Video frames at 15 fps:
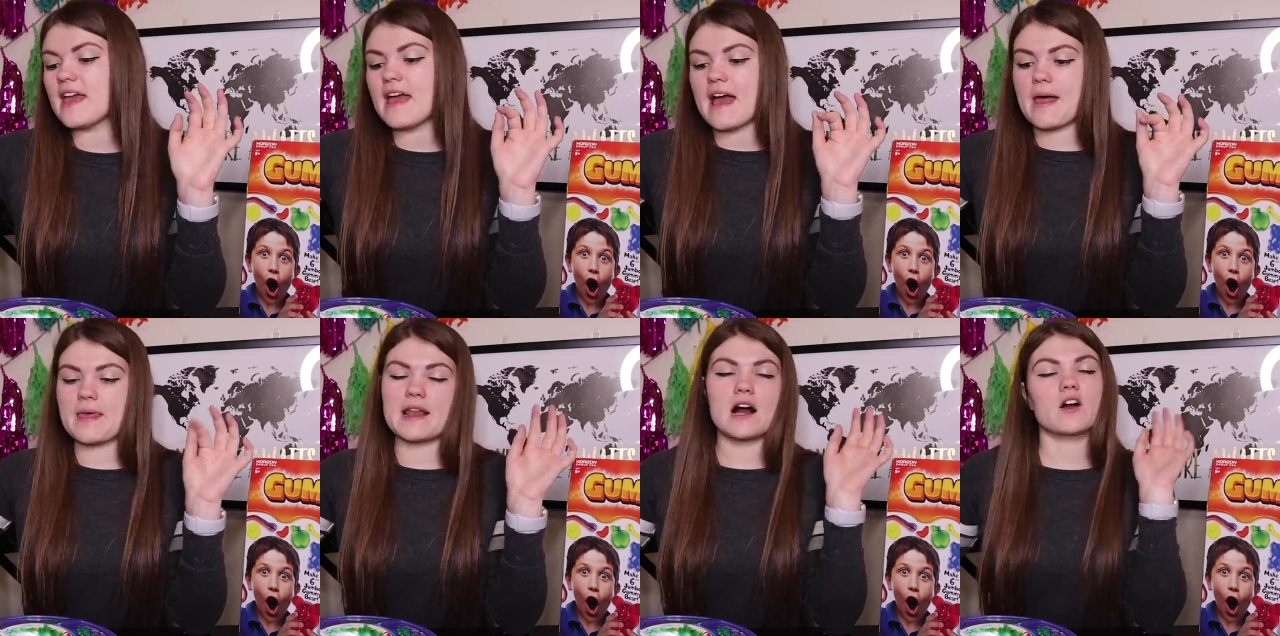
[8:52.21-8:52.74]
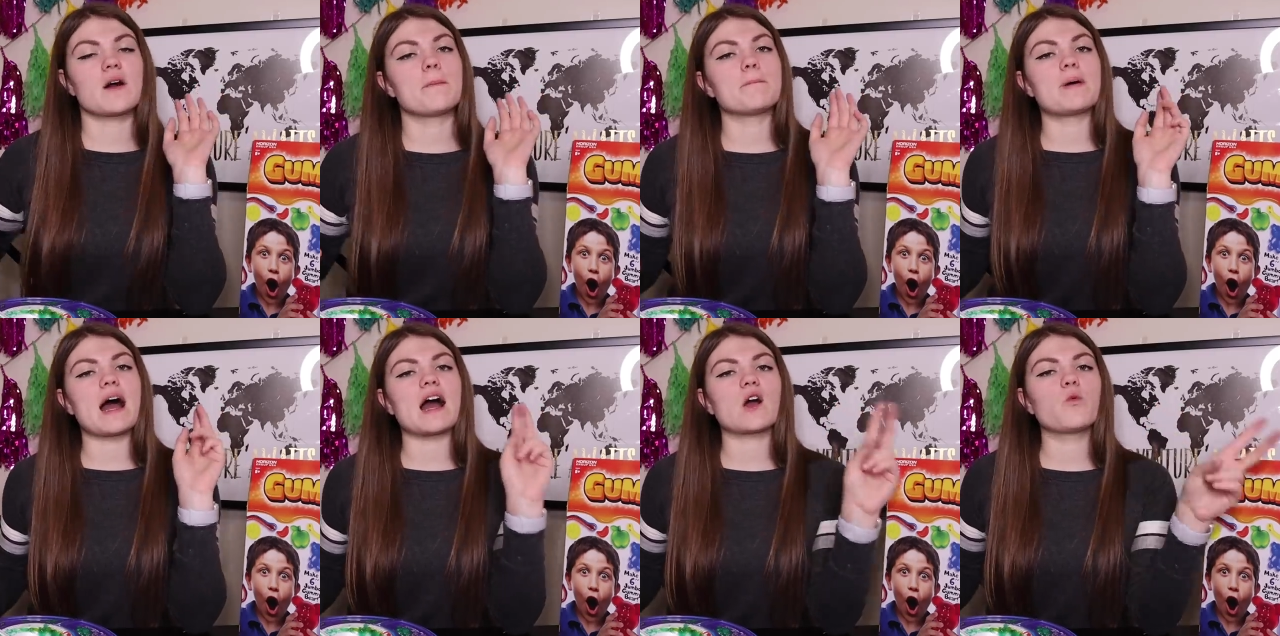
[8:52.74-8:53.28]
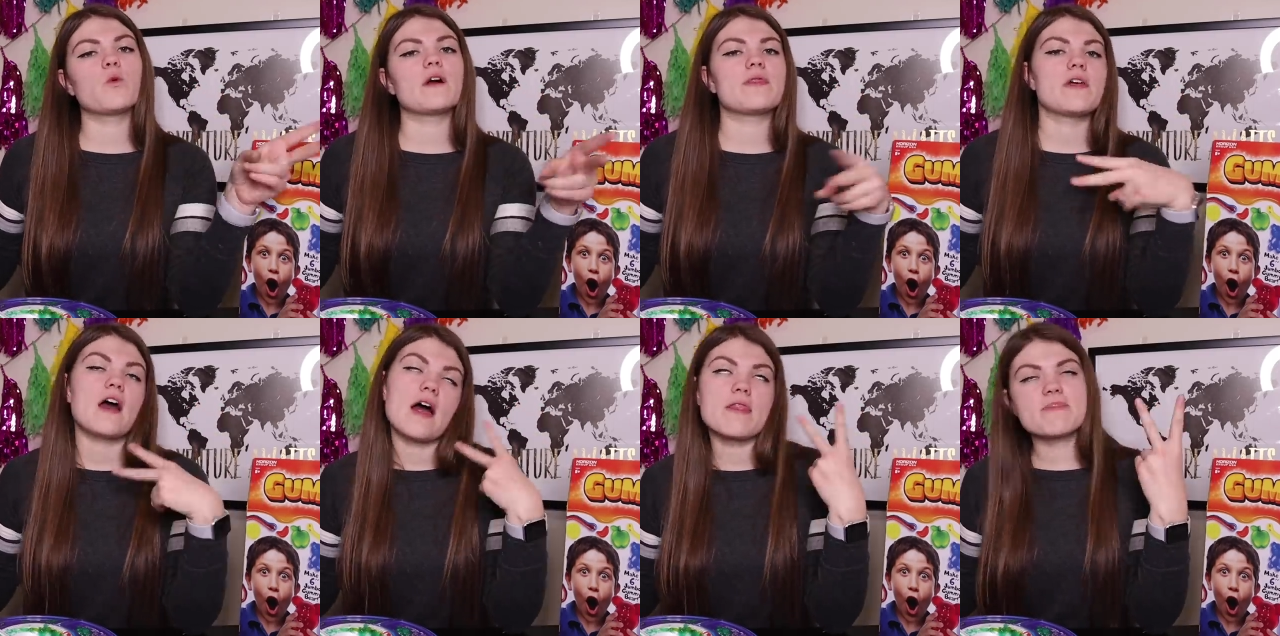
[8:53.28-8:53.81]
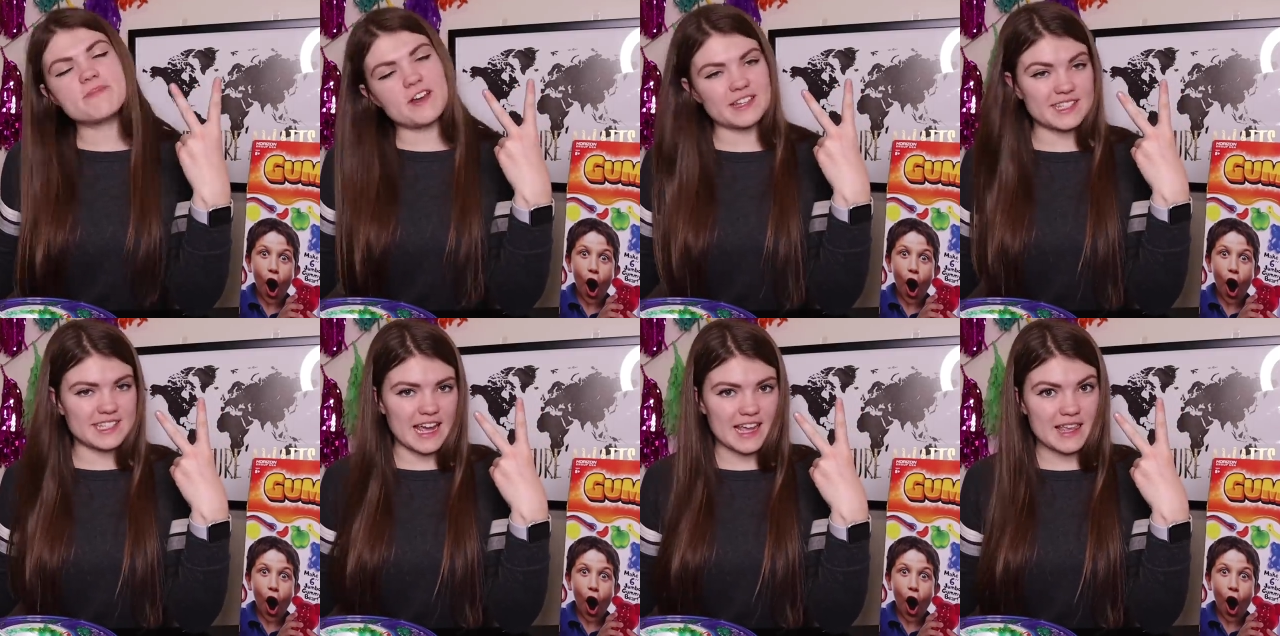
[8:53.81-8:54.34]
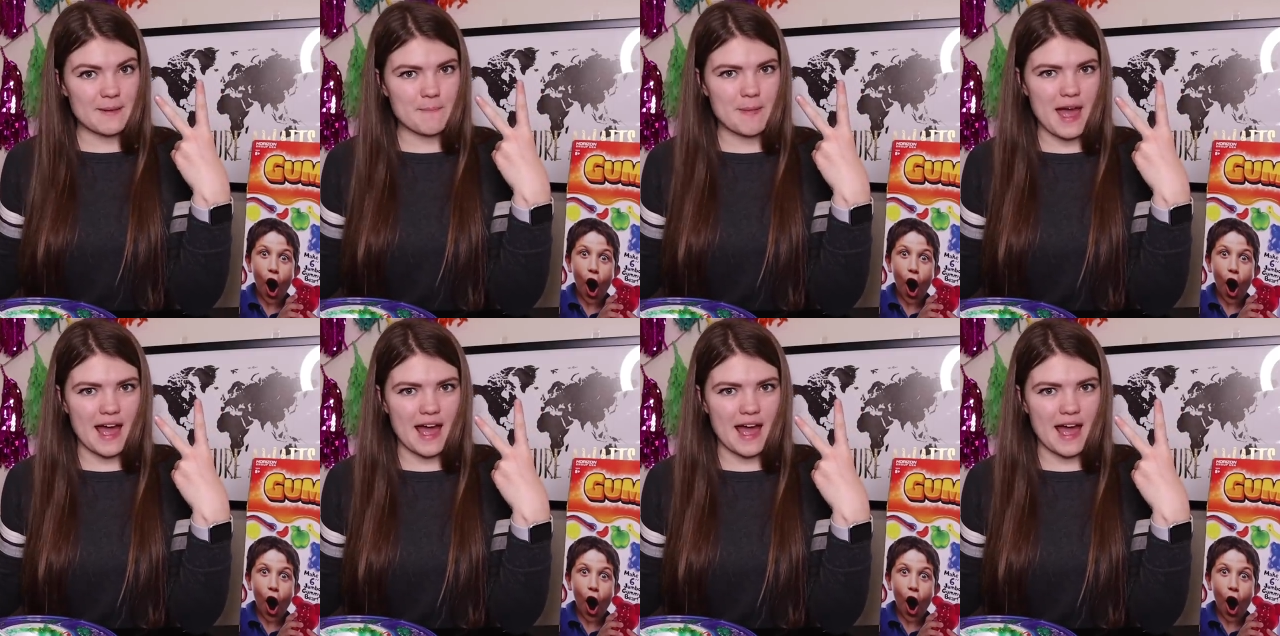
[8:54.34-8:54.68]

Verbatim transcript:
Speaker 1: And then I'll come back with the second